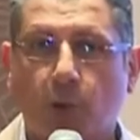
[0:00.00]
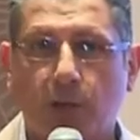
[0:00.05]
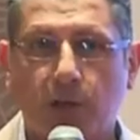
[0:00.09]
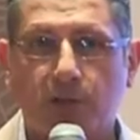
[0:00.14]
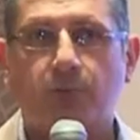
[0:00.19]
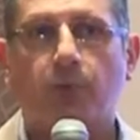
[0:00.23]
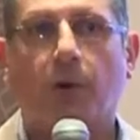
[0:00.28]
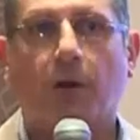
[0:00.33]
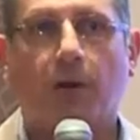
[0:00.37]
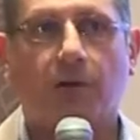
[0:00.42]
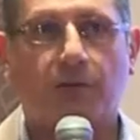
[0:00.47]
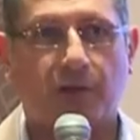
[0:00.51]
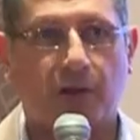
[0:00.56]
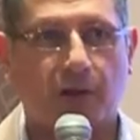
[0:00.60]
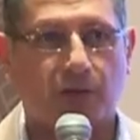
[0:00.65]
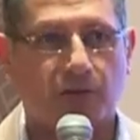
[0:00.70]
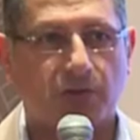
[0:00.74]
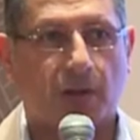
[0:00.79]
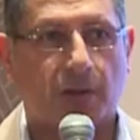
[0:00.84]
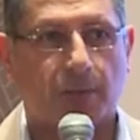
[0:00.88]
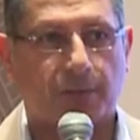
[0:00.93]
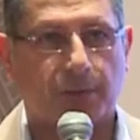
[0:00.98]
is one of the
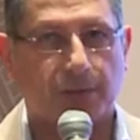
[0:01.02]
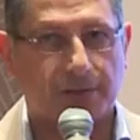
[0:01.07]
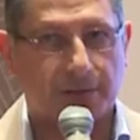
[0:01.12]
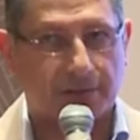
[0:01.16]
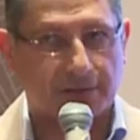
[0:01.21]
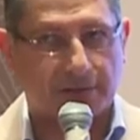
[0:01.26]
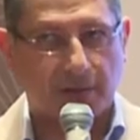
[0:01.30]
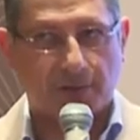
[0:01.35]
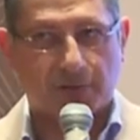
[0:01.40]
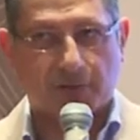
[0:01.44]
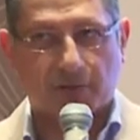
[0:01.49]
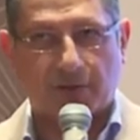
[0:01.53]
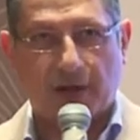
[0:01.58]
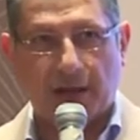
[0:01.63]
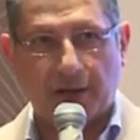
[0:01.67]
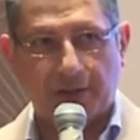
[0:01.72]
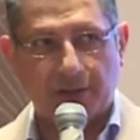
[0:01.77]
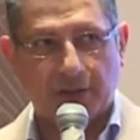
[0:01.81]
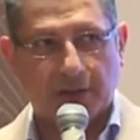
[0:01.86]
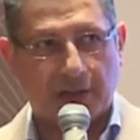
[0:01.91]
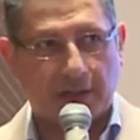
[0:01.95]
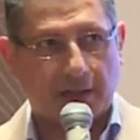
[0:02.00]
examples in terms of how
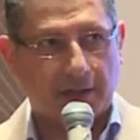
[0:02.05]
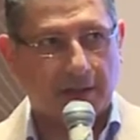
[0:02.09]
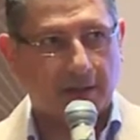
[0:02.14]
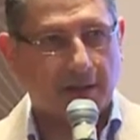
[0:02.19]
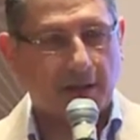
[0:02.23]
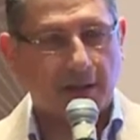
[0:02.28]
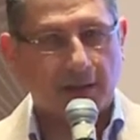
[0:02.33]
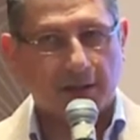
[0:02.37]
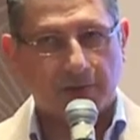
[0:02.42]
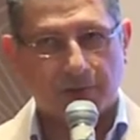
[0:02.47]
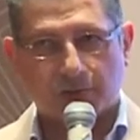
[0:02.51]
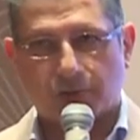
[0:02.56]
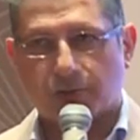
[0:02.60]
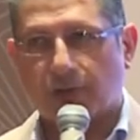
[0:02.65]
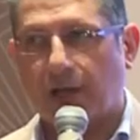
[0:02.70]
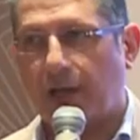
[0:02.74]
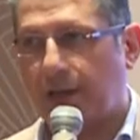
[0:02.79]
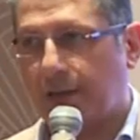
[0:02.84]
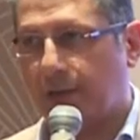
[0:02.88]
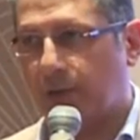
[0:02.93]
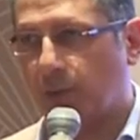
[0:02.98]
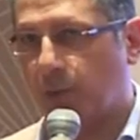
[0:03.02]
you can
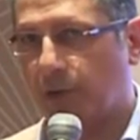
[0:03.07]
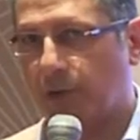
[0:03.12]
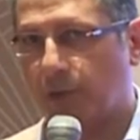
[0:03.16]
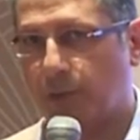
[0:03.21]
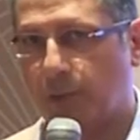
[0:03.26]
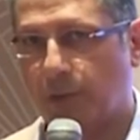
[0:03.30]
trade with,